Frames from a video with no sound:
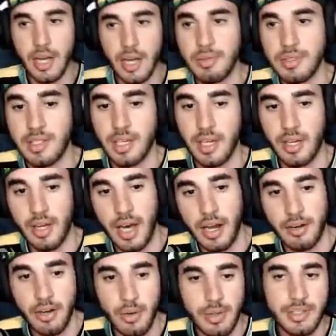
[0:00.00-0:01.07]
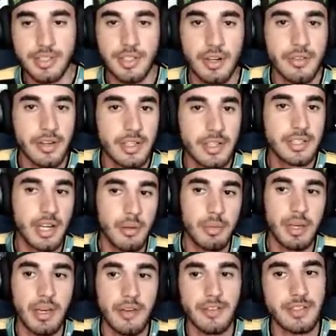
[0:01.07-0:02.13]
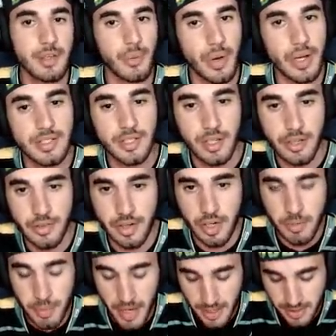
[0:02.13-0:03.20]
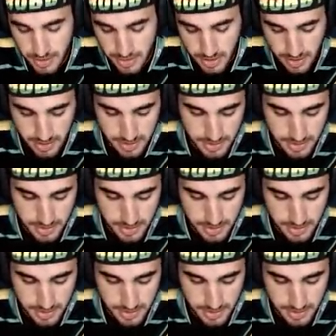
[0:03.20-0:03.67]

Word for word: outskill. I don't know what server it's going to be. If it's the West server and Patchy's on his